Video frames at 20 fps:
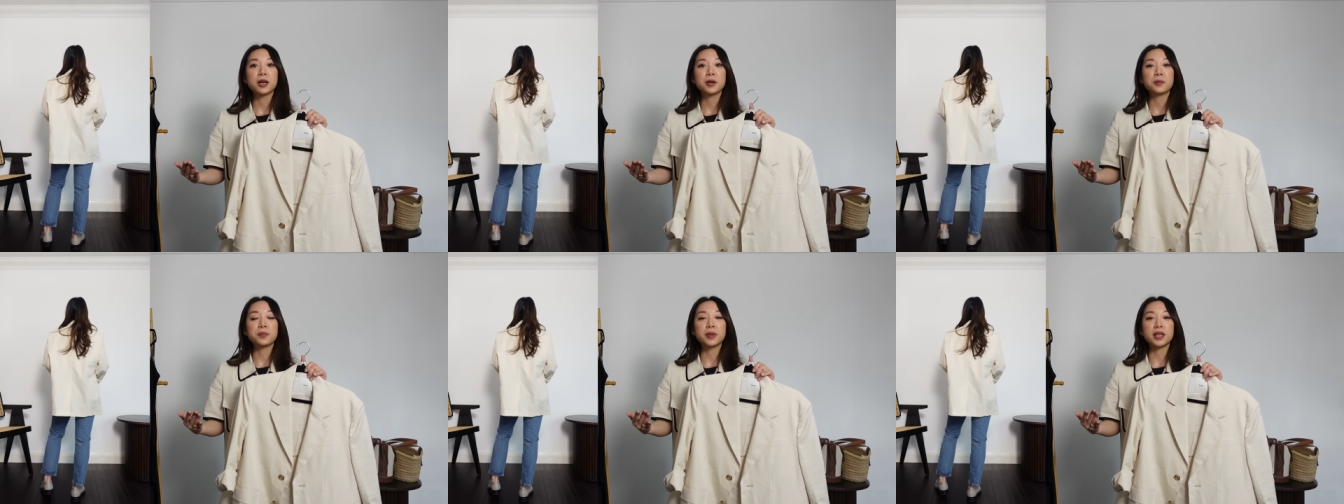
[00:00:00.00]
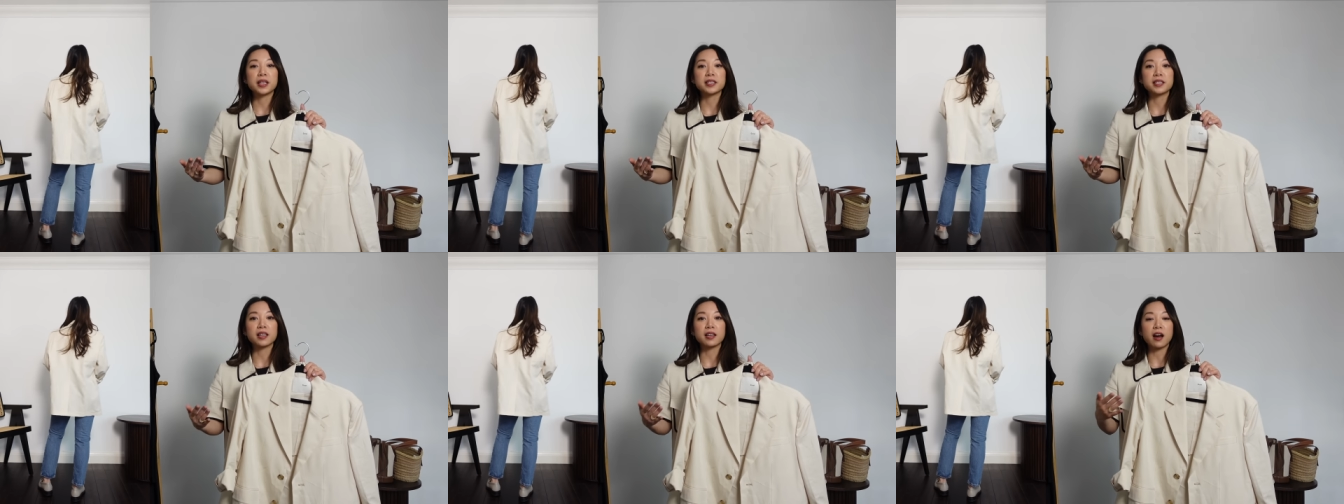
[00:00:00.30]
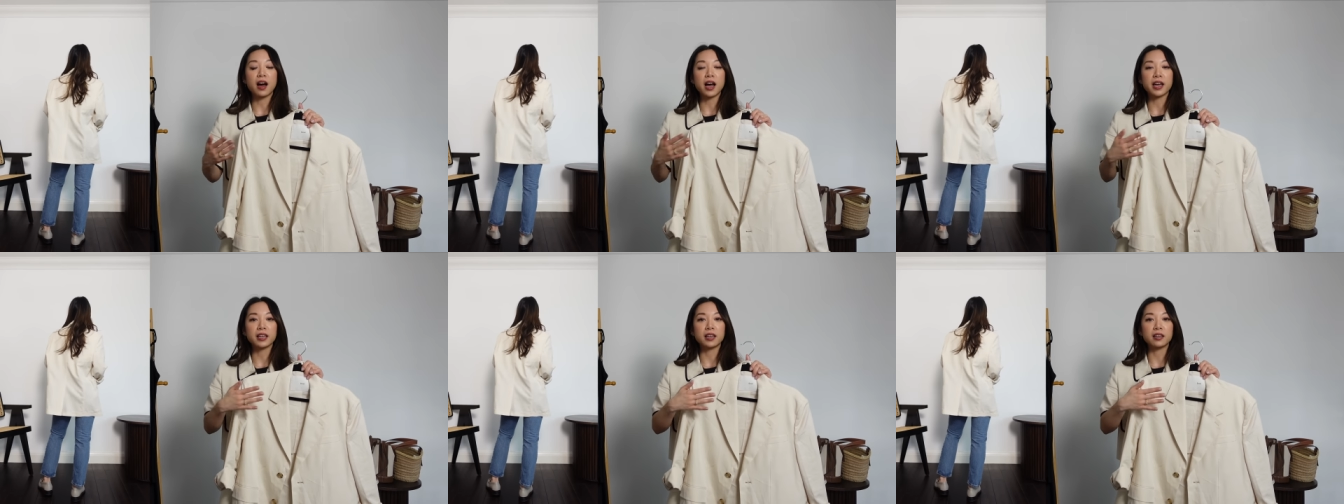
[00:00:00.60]
means
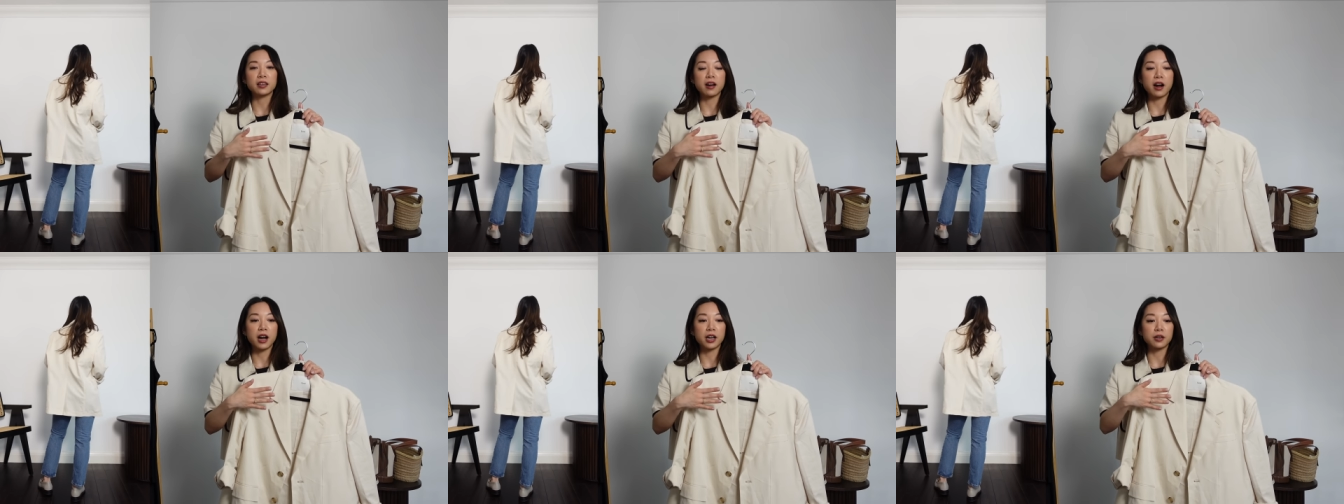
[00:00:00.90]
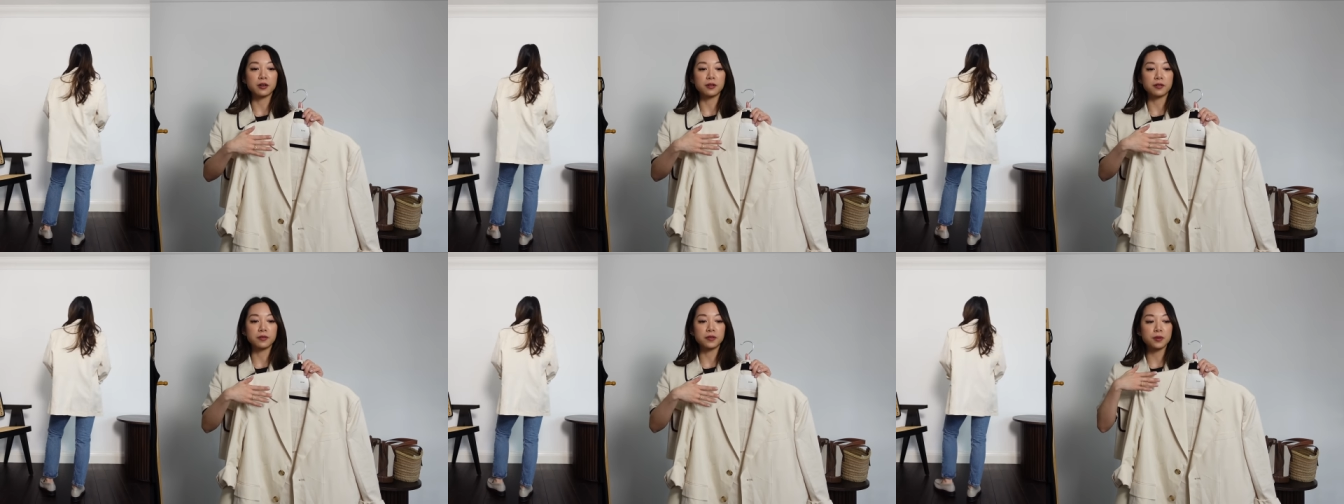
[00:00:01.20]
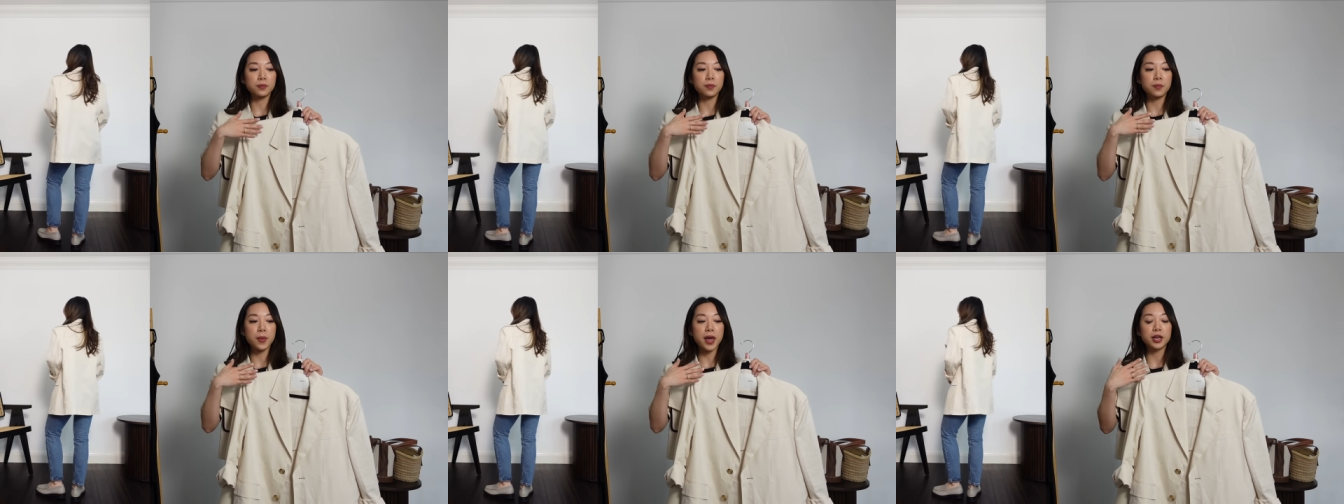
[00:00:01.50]
that I can kind of
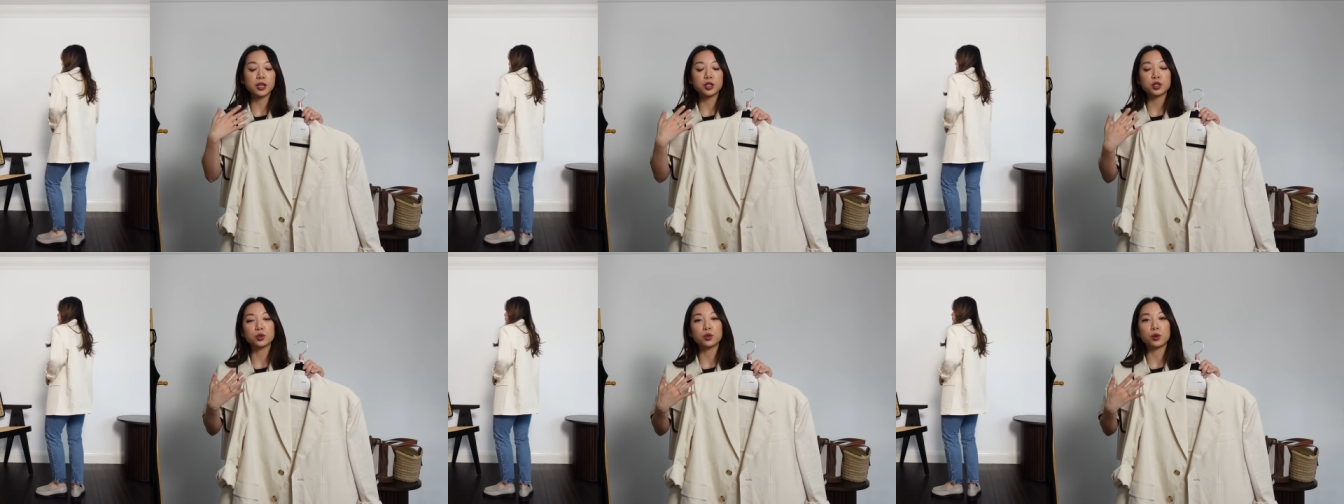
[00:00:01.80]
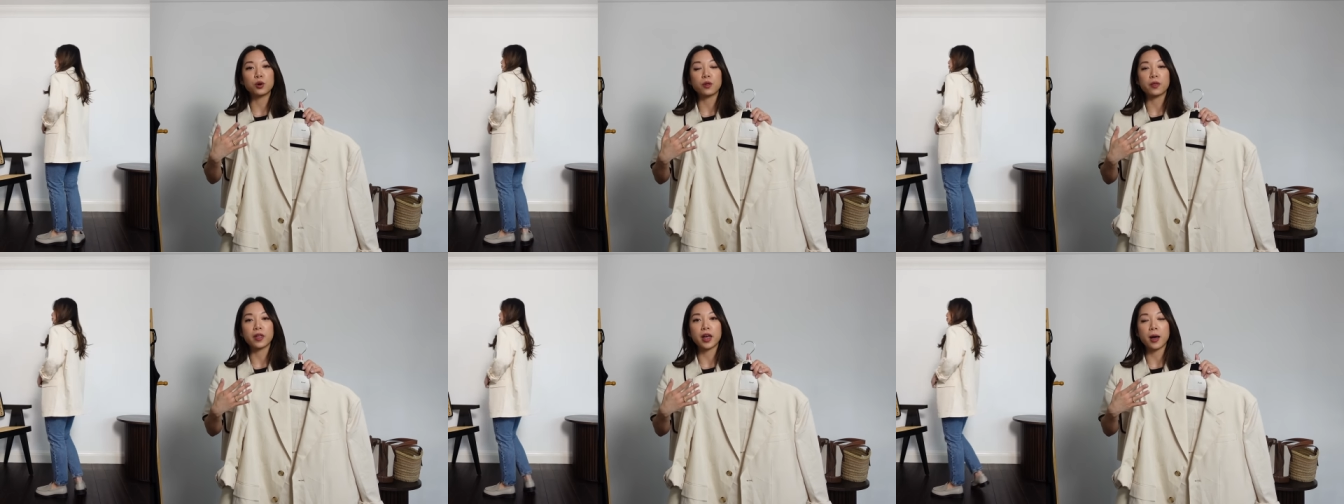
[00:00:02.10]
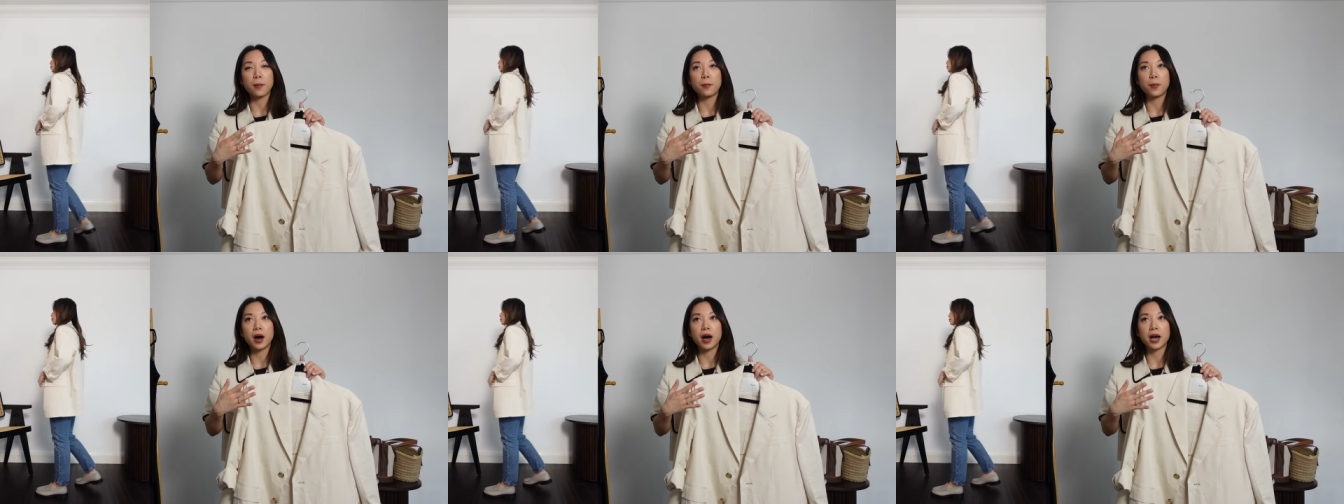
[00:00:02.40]
make sure
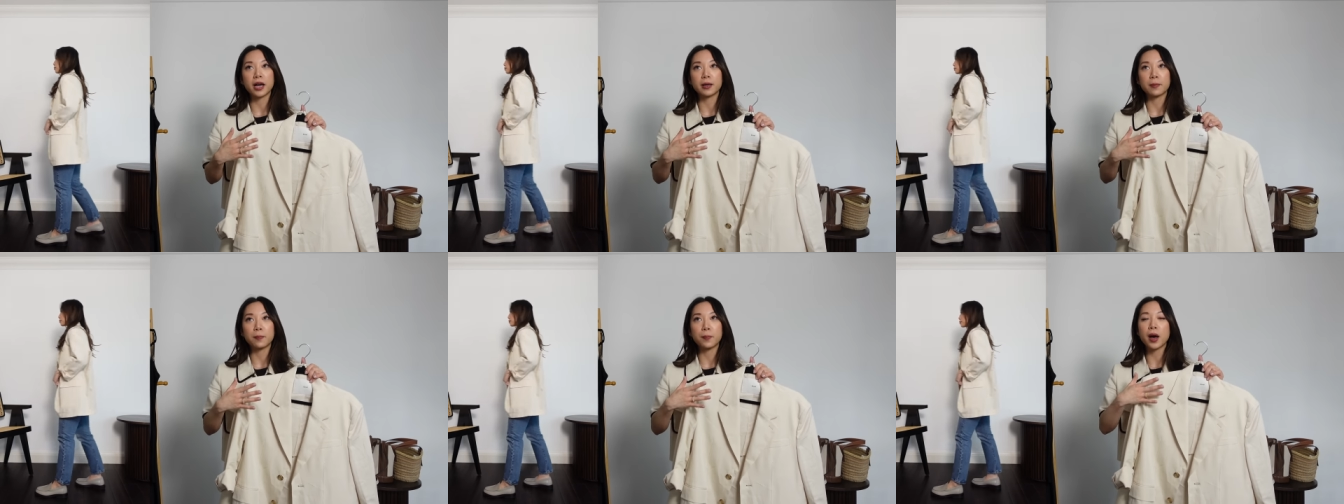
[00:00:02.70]
that my